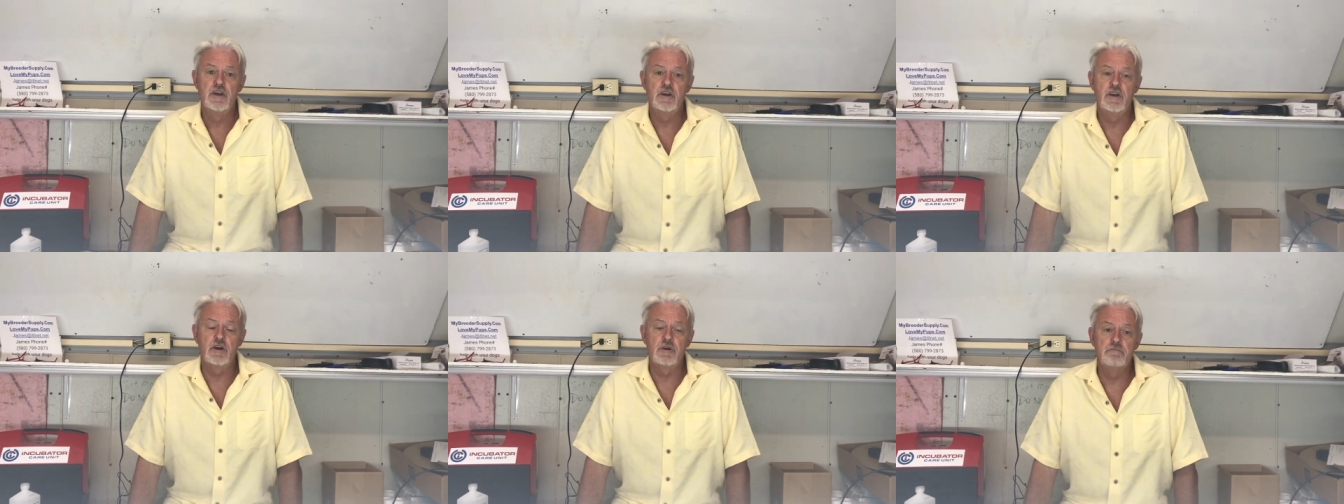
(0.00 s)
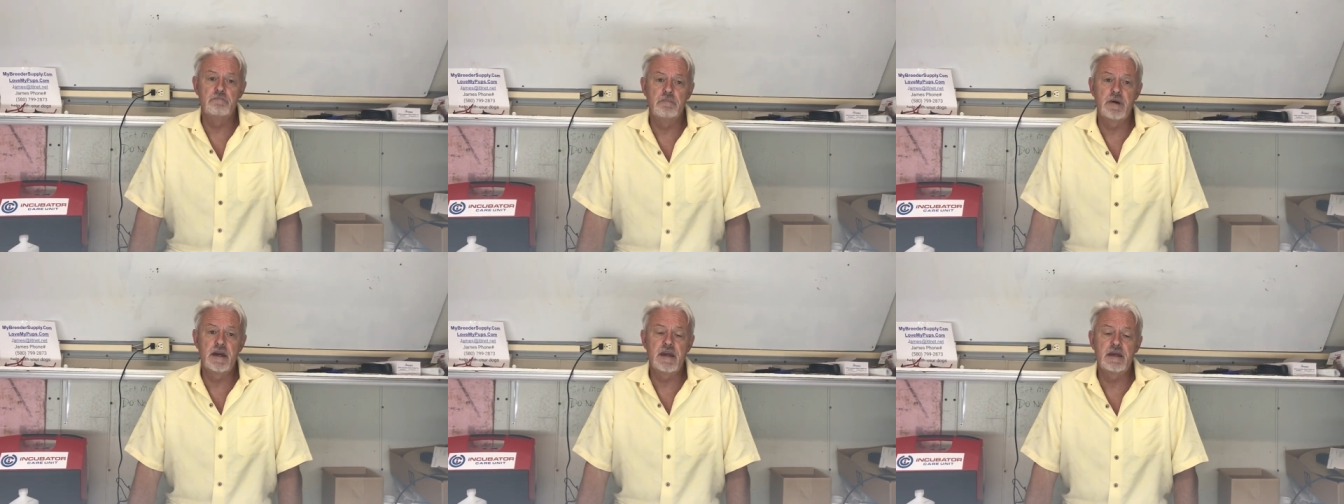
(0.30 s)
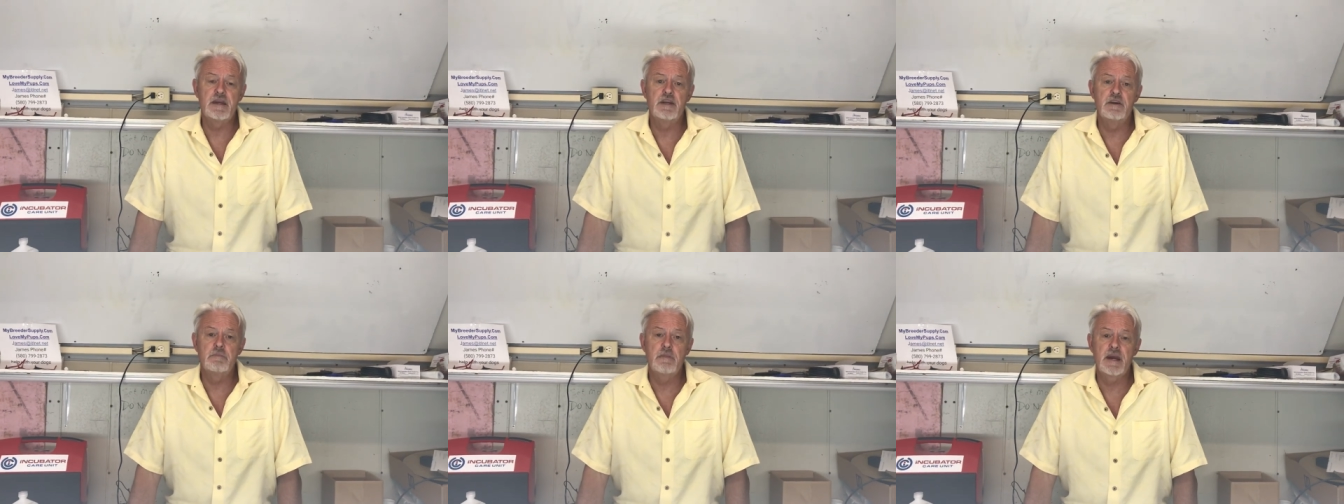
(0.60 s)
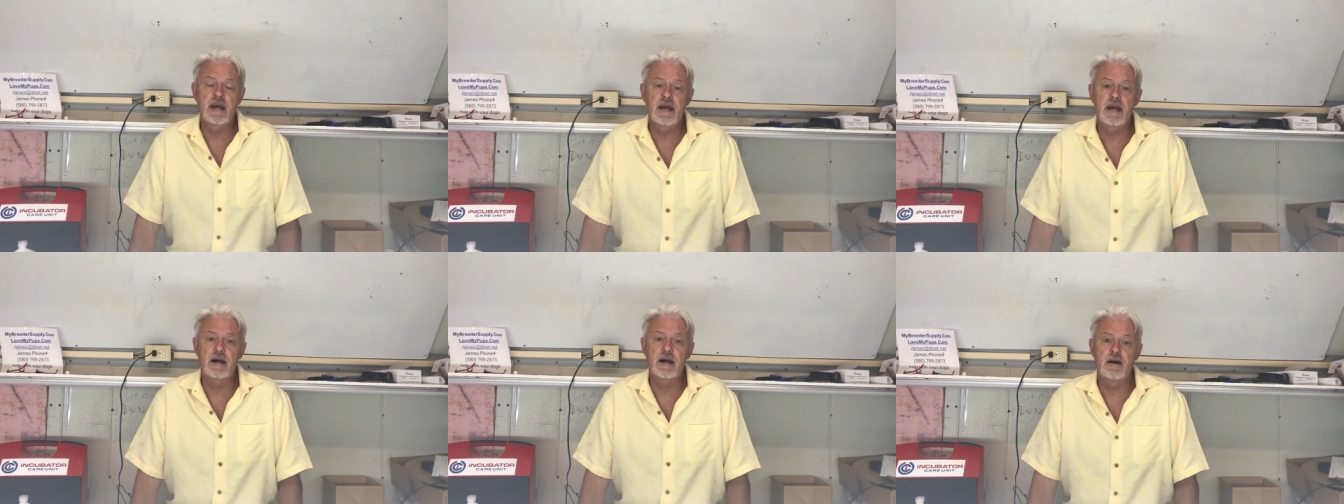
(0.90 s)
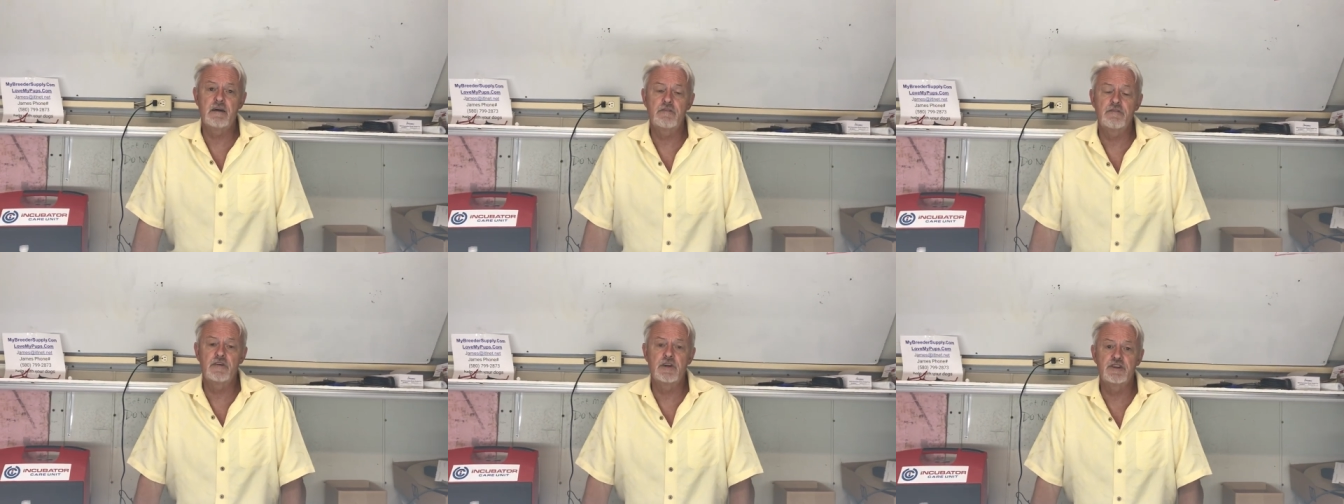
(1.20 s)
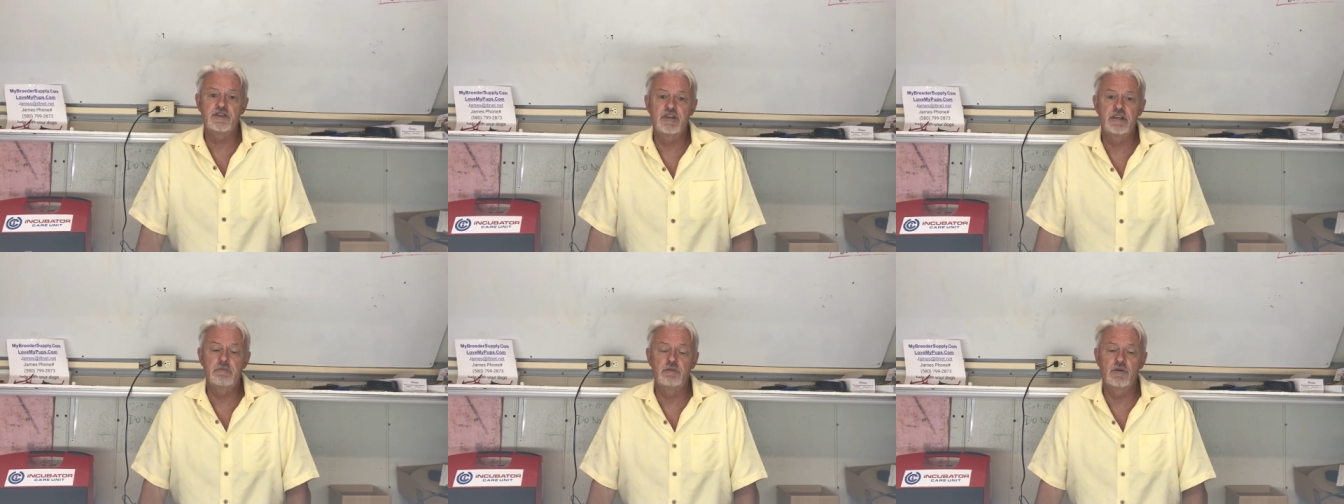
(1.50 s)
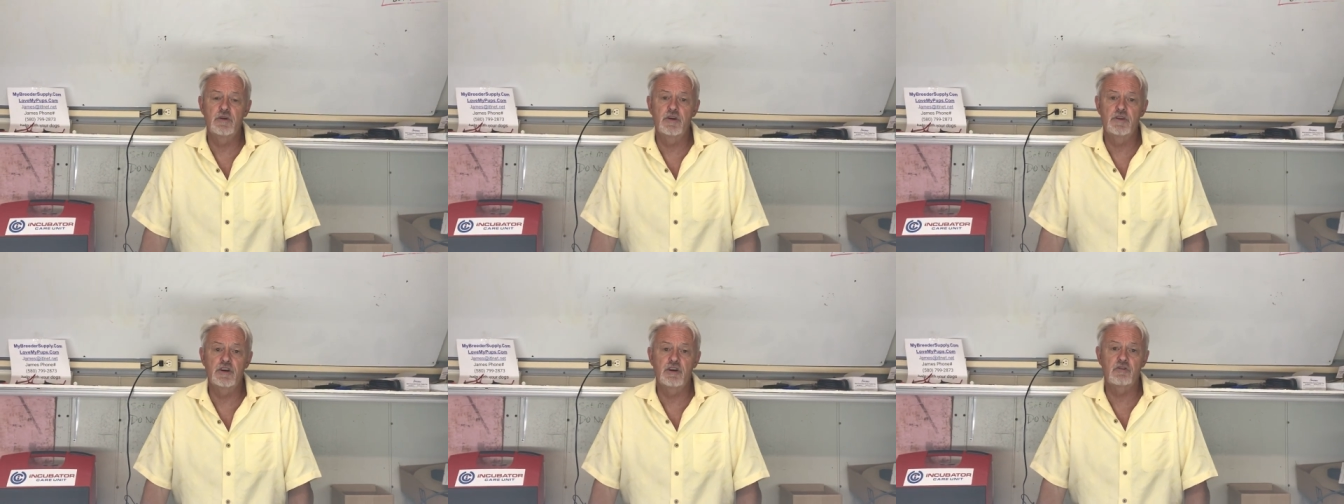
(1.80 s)
you may, you may have uh,
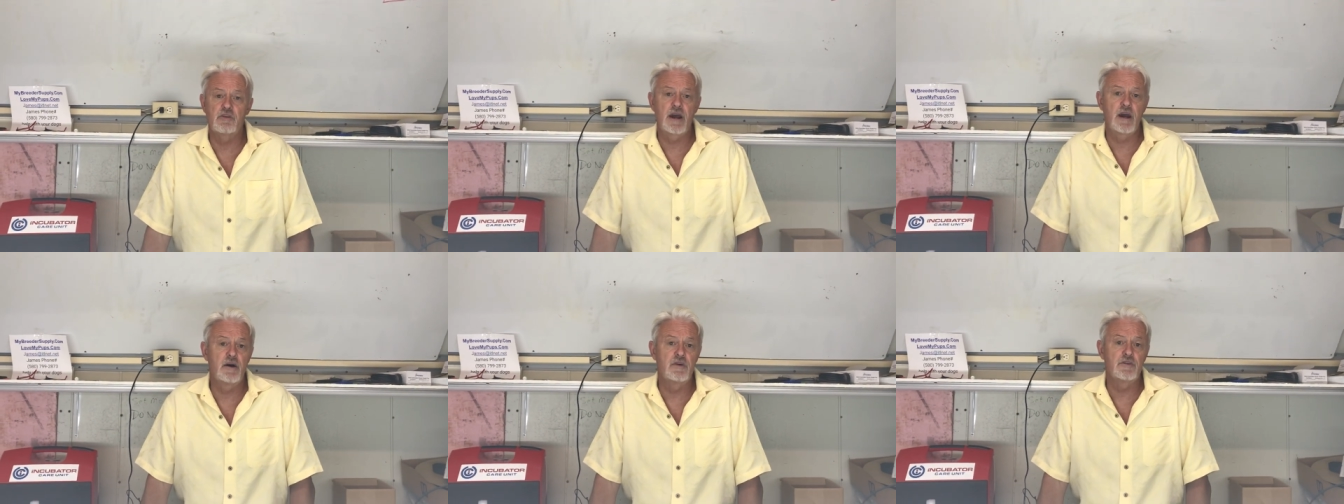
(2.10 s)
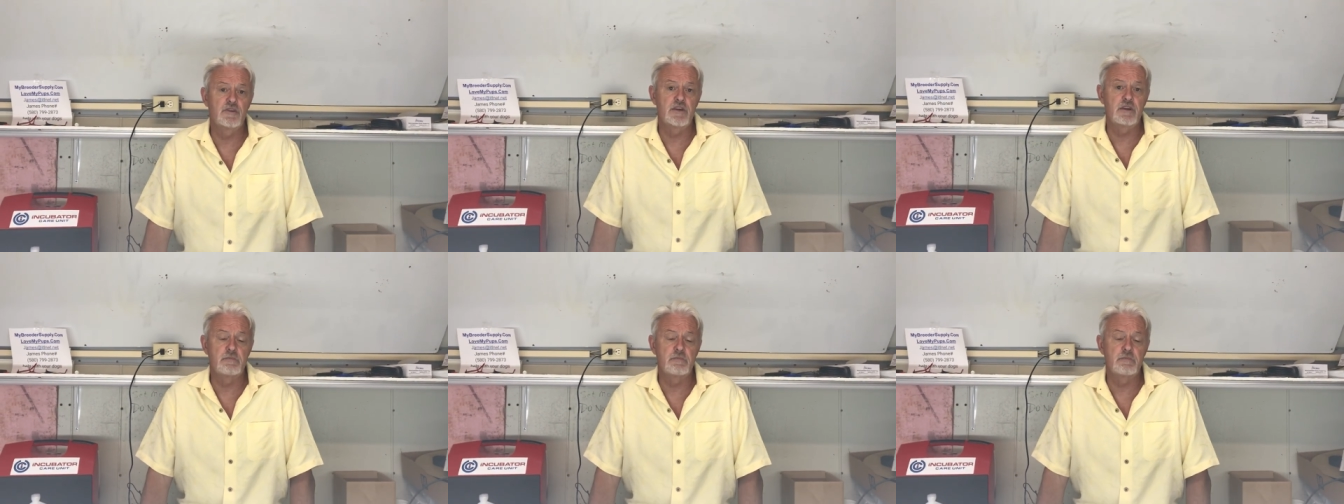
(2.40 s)
semen on the ground